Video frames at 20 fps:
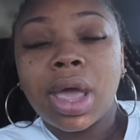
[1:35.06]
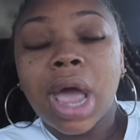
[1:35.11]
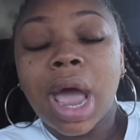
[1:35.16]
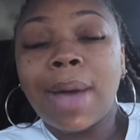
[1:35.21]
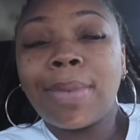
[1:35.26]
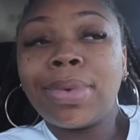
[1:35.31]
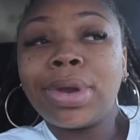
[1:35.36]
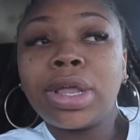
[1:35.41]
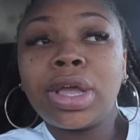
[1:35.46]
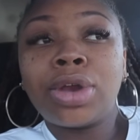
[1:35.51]

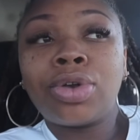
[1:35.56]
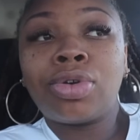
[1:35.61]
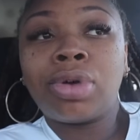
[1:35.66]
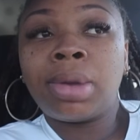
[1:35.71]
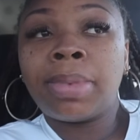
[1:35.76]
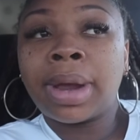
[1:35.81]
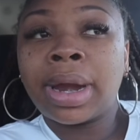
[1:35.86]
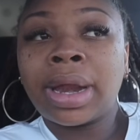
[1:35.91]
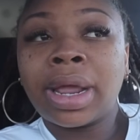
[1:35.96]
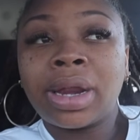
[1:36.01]
I'm really annoyed
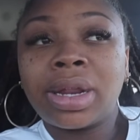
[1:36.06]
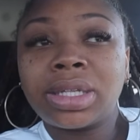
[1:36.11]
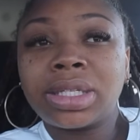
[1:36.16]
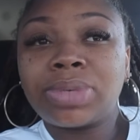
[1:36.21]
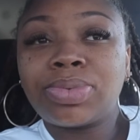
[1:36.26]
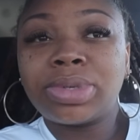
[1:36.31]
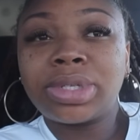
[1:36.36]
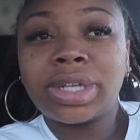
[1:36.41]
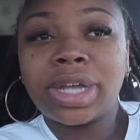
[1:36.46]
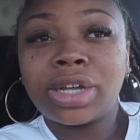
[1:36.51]
by the day this
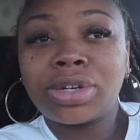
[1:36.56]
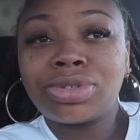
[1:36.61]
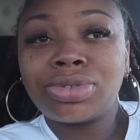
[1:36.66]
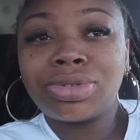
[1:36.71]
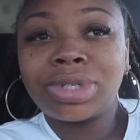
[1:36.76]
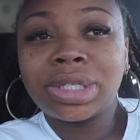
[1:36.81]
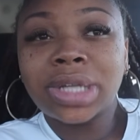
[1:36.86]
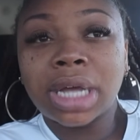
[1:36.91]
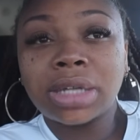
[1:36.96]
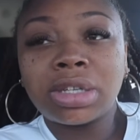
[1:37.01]
rescheduled.
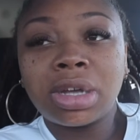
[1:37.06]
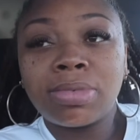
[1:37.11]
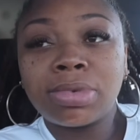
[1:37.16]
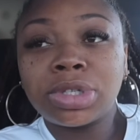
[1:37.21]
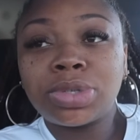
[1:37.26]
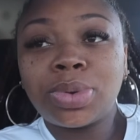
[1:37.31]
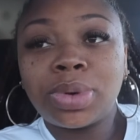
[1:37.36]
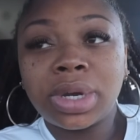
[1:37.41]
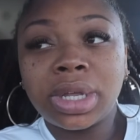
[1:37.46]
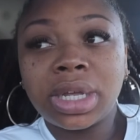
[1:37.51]
It's October
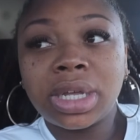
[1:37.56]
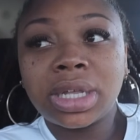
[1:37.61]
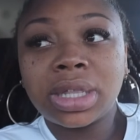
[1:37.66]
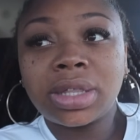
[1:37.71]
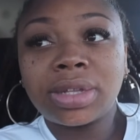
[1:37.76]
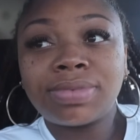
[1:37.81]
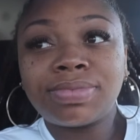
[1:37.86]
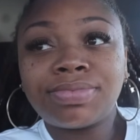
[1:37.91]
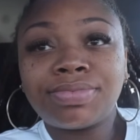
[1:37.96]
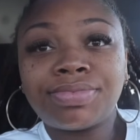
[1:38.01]

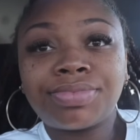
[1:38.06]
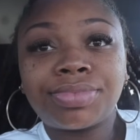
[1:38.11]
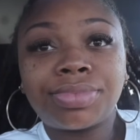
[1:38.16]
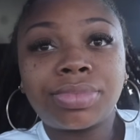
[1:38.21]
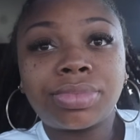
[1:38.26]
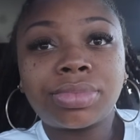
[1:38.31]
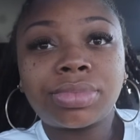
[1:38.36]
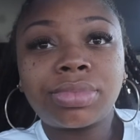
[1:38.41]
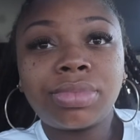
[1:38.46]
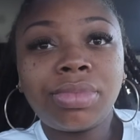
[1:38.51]
20th.
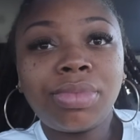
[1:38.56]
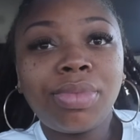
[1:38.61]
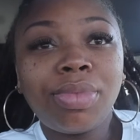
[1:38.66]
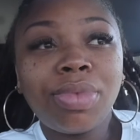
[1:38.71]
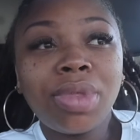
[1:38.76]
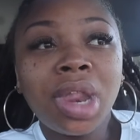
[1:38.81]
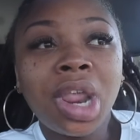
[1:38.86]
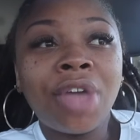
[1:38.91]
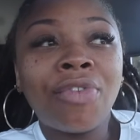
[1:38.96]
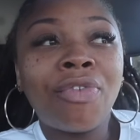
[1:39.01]

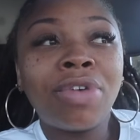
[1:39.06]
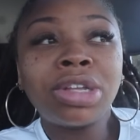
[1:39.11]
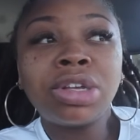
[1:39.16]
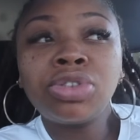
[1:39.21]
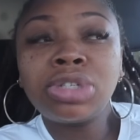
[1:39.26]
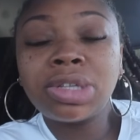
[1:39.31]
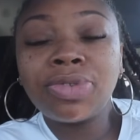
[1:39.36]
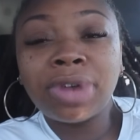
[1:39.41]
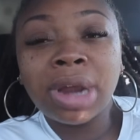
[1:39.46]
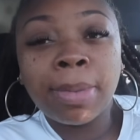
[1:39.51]
I was
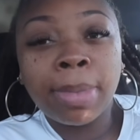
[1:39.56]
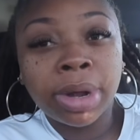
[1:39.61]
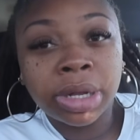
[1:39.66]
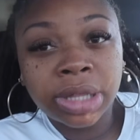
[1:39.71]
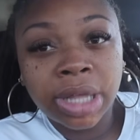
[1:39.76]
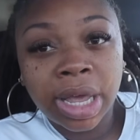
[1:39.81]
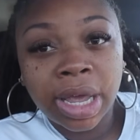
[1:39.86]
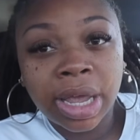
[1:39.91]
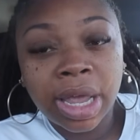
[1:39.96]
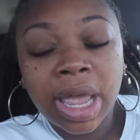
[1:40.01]
gonna do something for their
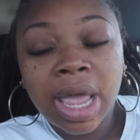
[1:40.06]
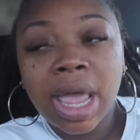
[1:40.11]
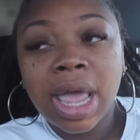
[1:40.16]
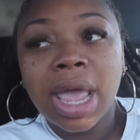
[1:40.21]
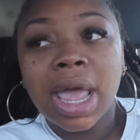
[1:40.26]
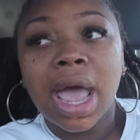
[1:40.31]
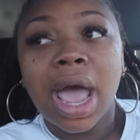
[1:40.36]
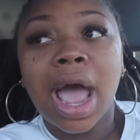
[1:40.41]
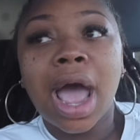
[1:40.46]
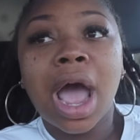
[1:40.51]
birthday,
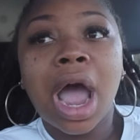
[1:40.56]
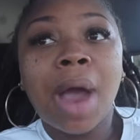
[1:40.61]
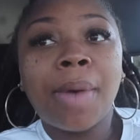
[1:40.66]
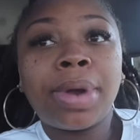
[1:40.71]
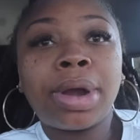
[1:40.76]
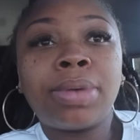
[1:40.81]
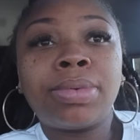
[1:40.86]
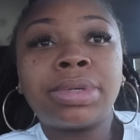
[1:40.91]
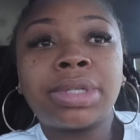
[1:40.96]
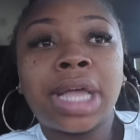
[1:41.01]
I
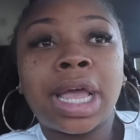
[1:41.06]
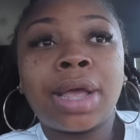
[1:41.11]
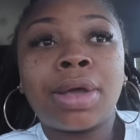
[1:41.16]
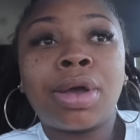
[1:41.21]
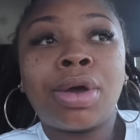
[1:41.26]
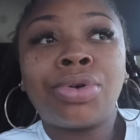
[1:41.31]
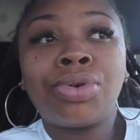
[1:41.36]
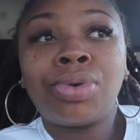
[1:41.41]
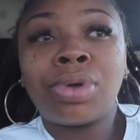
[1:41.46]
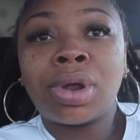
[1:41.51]
already was like
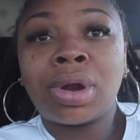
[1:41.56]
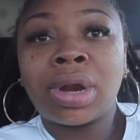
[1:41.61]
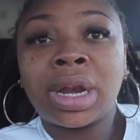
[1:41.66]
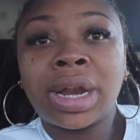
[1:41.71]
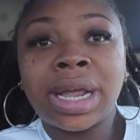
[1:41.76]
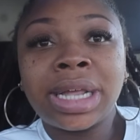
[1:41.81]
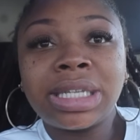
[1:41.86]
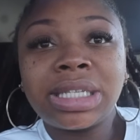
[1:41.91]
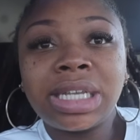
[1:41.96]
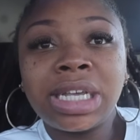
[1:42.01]
gonna do it on the
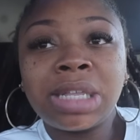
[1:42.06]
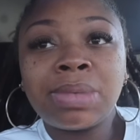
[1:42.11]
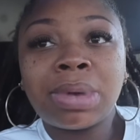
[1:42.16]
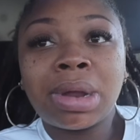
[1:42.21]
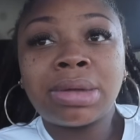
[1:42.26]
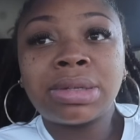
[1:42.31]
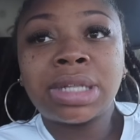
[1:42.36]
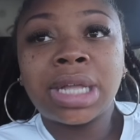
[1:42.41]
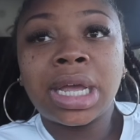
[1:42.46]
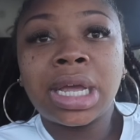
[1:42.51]
19th, but
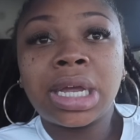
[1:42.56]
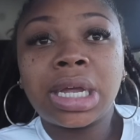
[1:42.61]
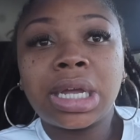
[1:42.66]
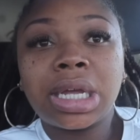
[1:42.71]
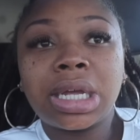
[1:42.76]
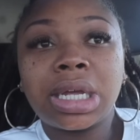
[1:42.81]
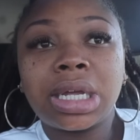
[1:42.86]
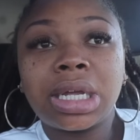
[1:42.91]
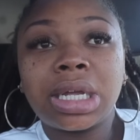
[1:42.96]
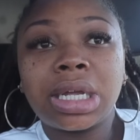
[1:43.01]
I was
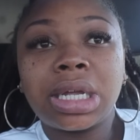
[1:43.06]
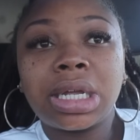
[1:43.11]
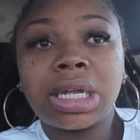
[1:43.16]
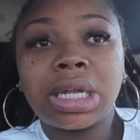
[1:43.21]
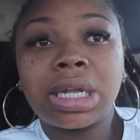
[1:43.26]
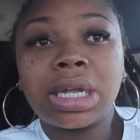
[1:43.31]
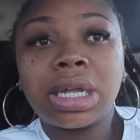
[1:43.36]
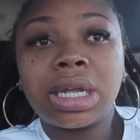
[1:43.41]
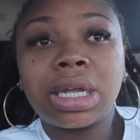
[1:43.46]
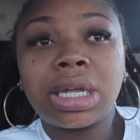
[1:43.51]
like,
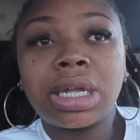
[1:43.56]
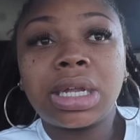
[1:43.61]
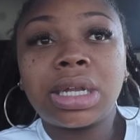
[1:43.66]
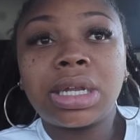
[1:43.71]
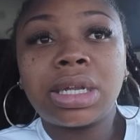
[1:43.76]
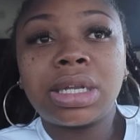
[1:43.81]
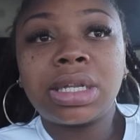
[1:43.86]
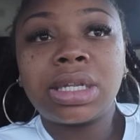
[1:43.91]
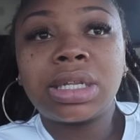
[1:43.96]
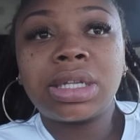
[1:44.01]

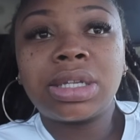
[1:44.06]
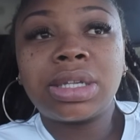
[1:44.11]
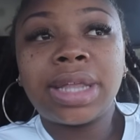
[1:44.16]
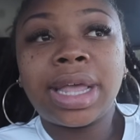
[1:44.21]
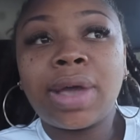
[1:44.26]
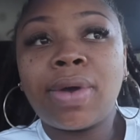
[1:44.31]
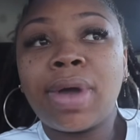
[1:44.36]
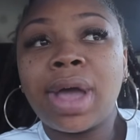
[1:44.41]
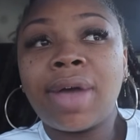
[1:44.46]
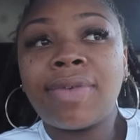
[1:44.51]
they
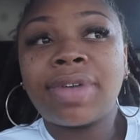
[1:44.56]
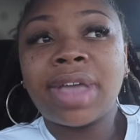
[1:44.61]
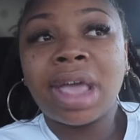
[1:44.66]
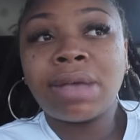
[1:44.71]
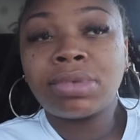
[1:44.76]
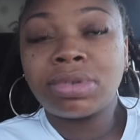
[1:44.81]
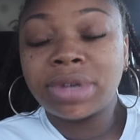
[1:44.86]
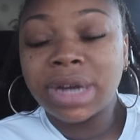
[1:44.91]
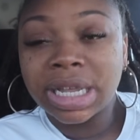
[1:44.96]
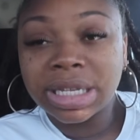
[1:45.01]
gonna have a
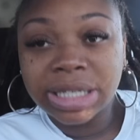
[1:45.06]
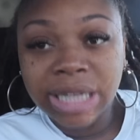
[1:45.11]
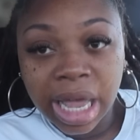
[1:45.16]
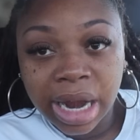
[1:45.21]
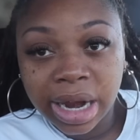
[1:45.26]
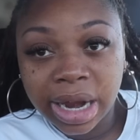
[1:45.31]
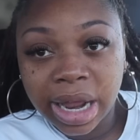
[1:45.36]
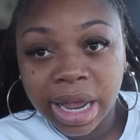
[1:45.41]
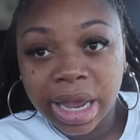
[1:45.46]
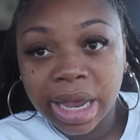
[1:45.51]
game on that
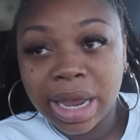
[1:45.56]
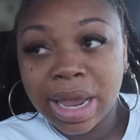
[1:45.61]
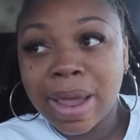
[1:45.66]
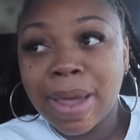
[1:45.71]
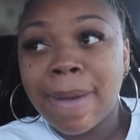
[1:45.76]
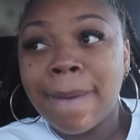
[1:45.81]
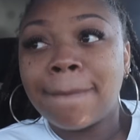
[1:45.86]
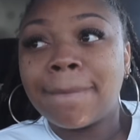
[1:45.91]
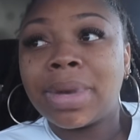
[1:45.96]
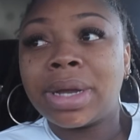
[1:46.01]
Saturday,
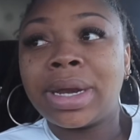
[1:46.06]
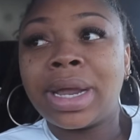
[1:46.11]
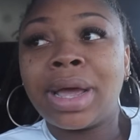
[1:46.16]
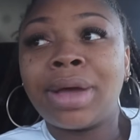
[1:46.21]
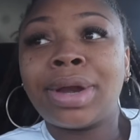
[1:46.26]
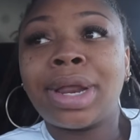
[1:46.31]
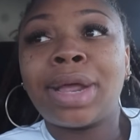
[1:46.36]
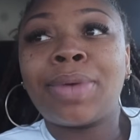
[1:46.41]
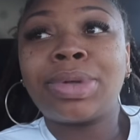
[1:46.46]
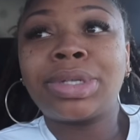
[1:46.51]
but
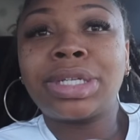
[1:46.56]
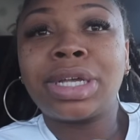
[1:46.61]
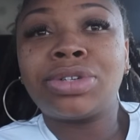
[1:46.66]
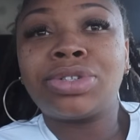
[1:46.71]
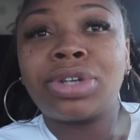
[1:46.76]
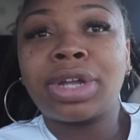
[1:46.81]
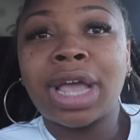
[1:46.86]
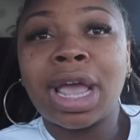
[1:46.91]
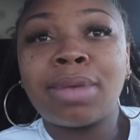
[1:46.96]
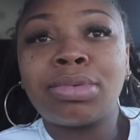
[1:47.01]
now they rescheduled
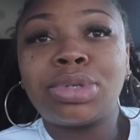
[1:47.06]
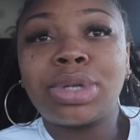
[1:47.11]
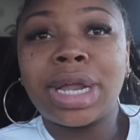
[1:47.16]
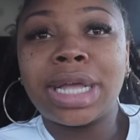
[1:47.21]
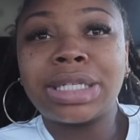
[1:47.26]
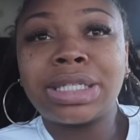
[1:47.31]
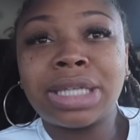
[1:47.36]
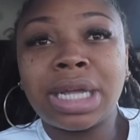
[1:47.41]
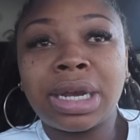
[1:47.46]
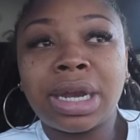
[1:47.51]
the game to
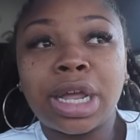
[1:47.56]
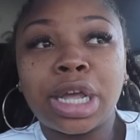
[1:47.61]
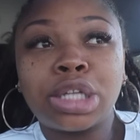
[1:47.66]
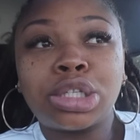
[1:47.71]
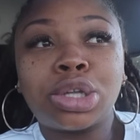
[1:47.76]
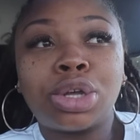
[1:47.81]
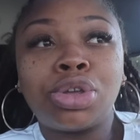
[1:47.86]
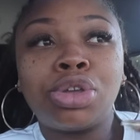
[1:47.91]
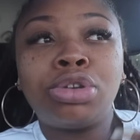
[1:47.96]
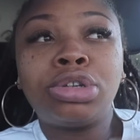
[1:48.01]
that Sunday.
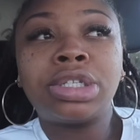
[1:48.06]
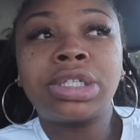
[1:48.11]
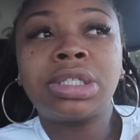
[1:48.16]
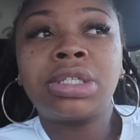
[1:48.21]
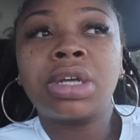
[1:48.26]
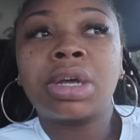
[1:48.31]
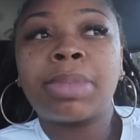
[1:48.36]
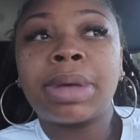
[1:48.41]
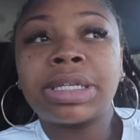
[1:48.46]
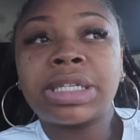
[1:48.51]
So you just
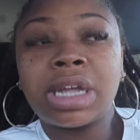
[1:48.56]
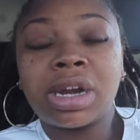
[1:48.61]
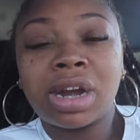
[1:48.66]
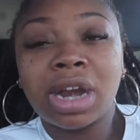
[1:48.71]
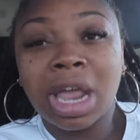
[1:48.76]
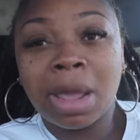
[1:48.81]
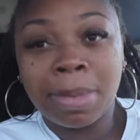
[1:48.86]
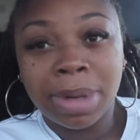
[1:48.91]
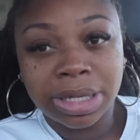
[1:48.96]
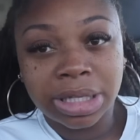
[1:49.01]
took my
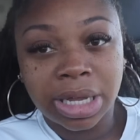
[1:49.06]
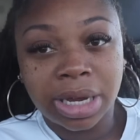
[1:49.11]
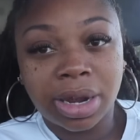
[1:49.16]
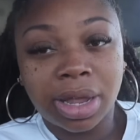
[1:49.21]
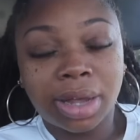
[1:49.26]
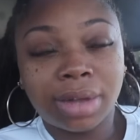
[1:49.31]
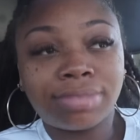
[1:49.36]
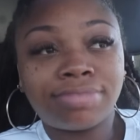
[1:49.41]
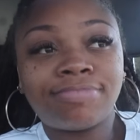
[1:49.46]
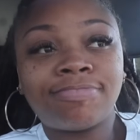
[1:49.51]
Saturday and my
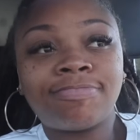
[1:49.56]
Sunday.